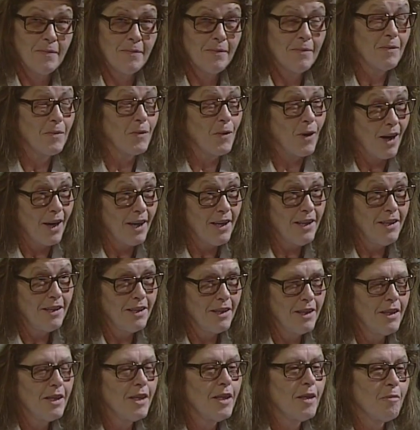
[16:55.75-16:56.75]
Why?
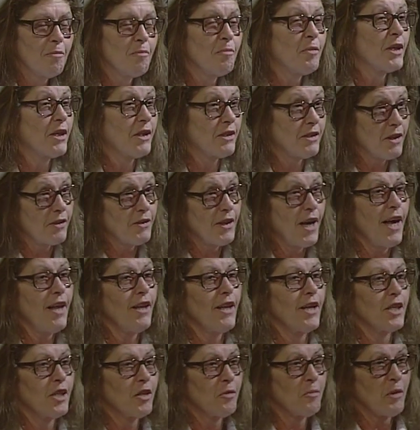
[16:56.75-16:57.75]
Because of
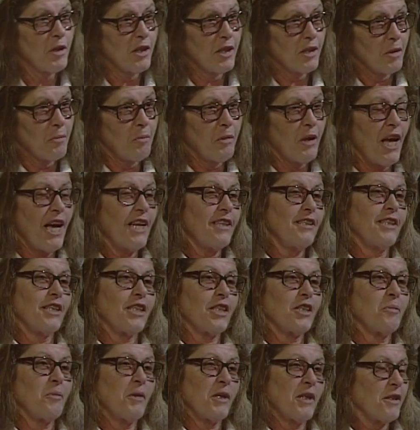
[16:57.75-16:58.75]
phthalates, because of
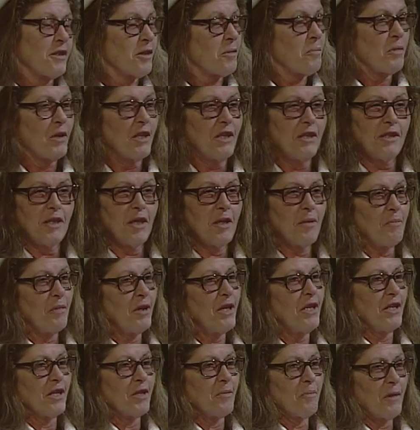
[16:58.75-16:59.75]
plastics, because of
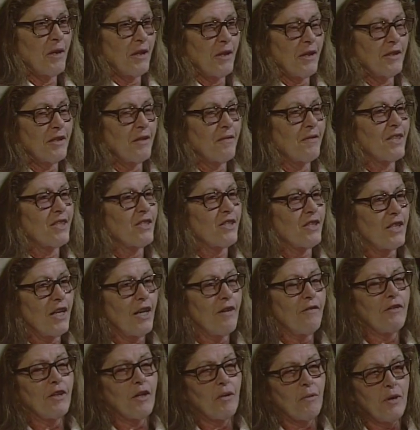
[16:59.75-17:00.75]
PCBs, because of the
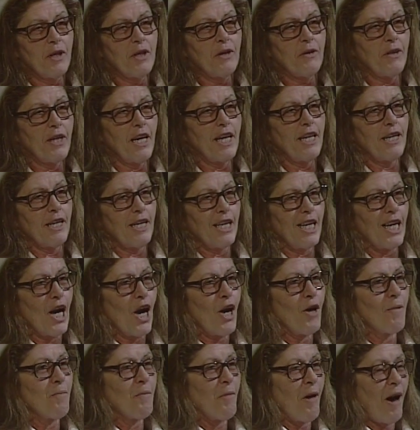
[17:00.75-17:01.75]
stuff that we created in
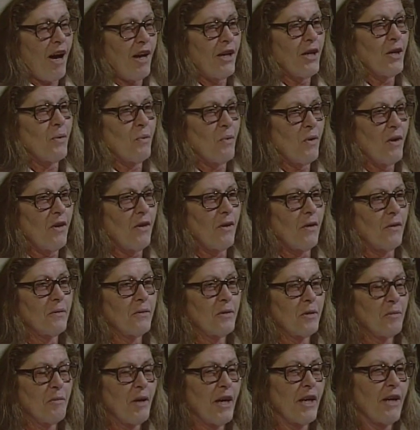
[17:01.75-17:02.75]
our modern world
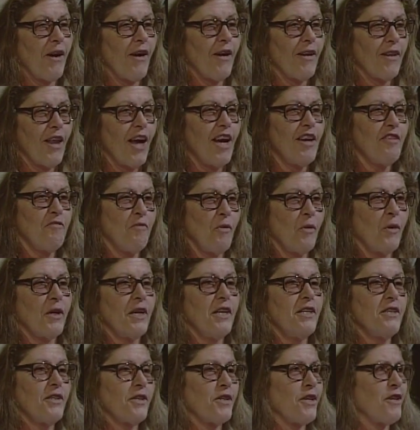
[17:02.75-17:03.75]
to make our life more easier.